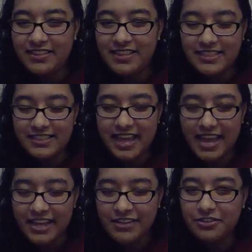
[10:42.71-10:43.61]
this
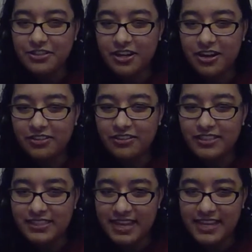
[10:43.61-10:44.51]
hand or toggle
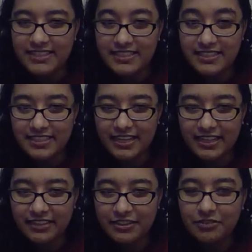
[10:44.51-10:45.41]
this hand's
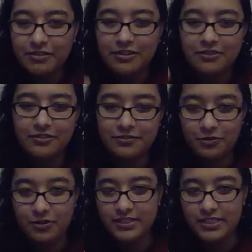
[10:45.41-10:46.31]
design around
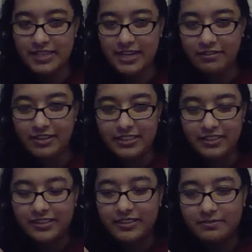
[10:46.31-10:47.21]
4 design
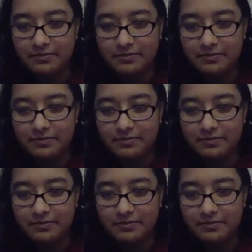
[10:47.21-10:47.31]
criterion.